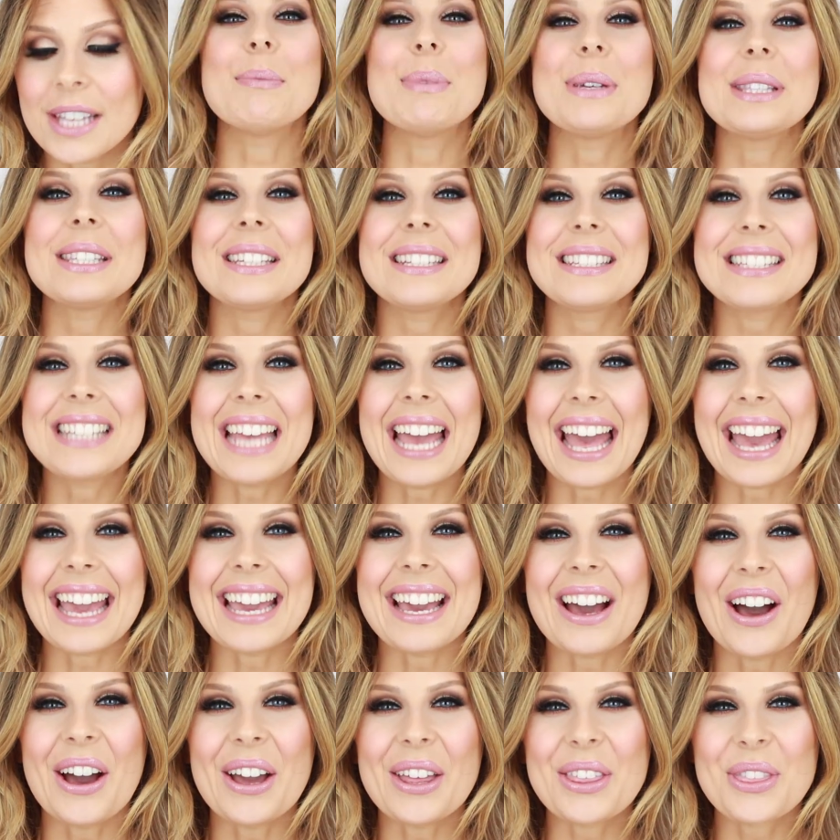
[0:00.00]
But
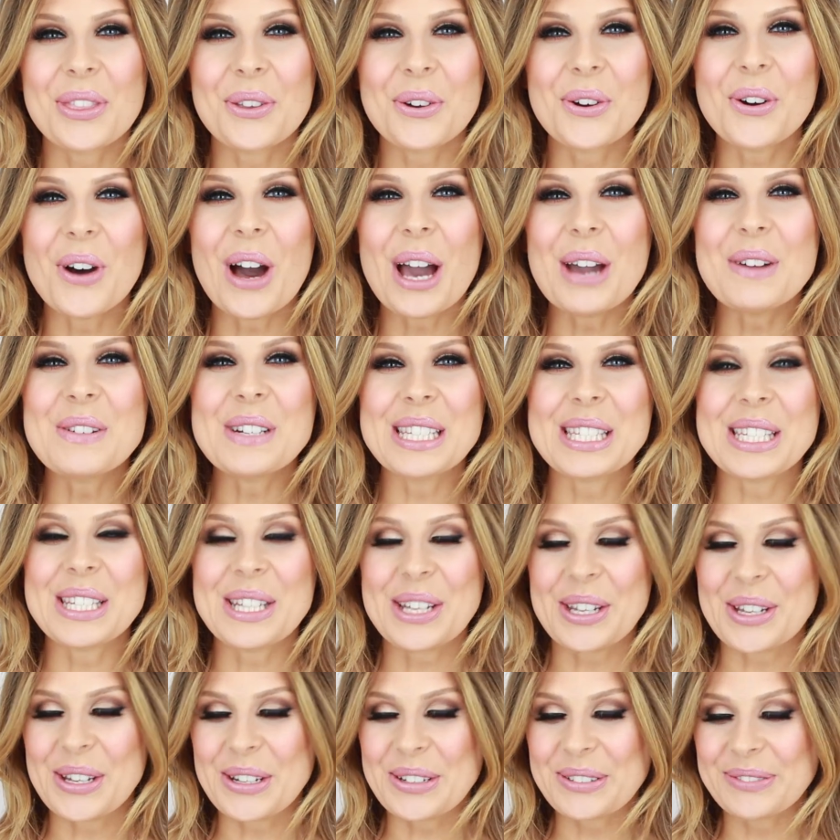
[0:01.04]
today I thought I would
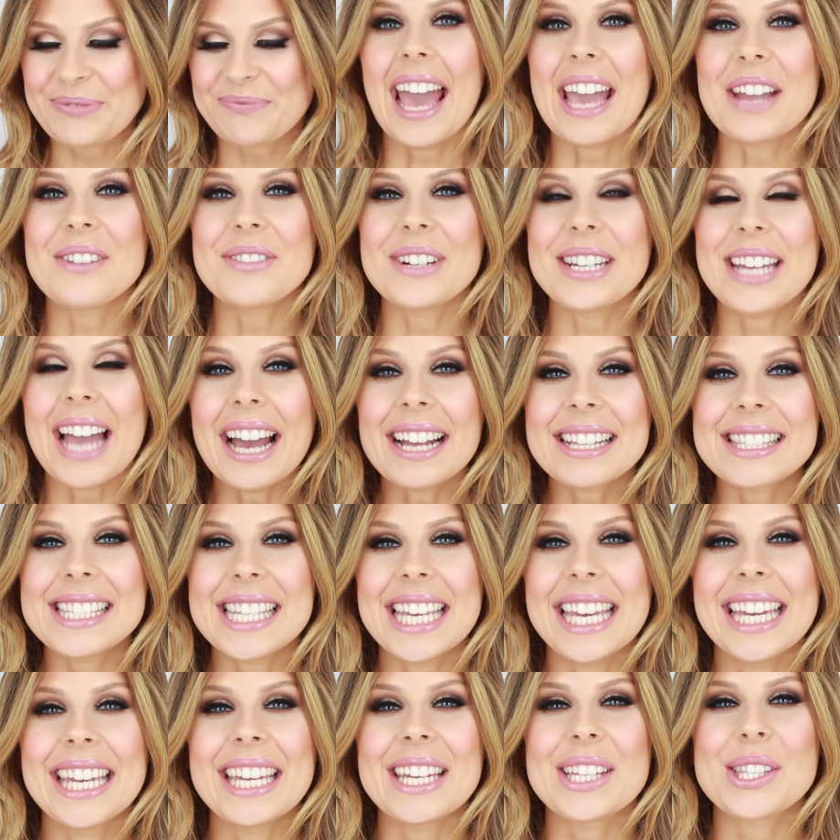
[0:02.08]
do a
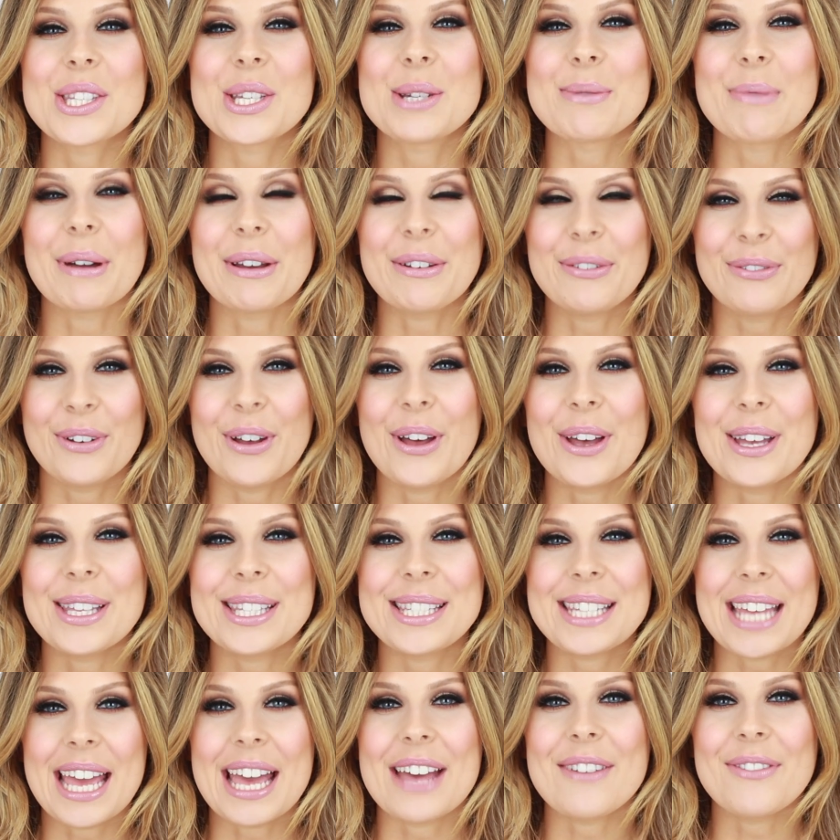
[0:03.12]
reacting to my
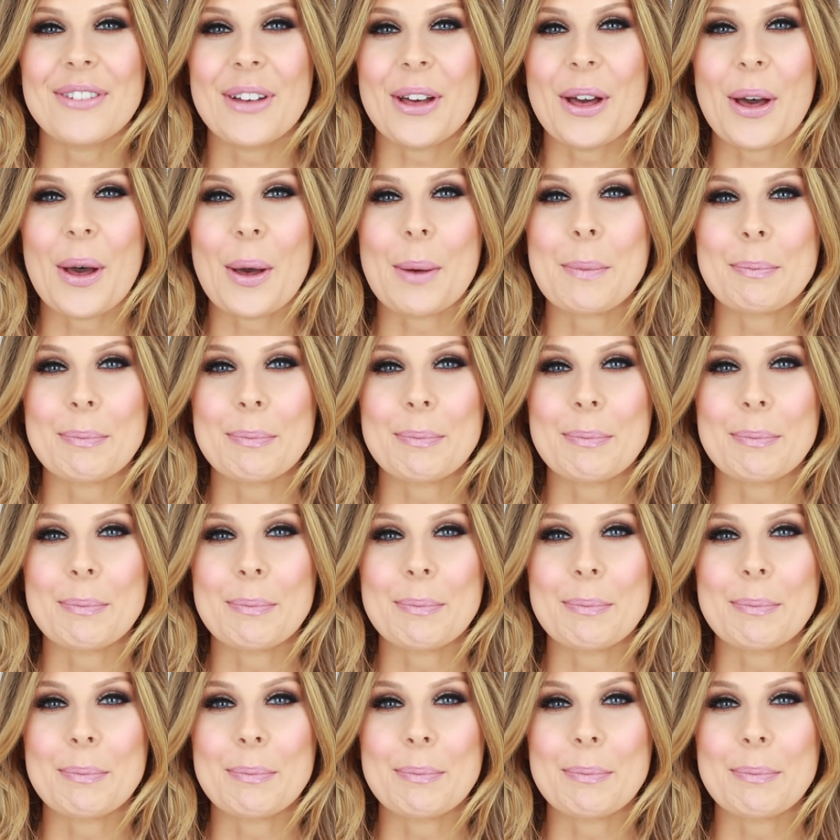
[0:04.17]
first ever